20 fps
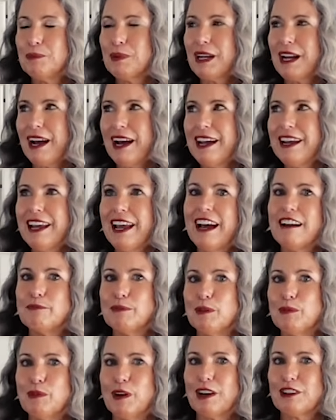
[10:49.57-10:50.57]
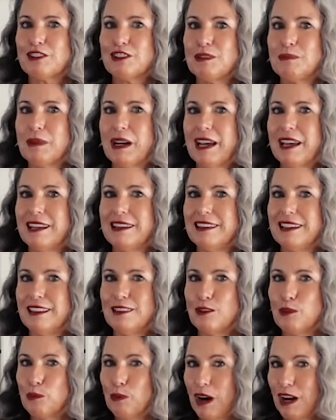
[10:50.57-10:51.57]
but I have been washing mine in
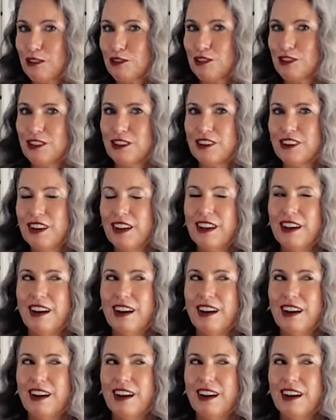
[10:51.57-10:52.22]
the washer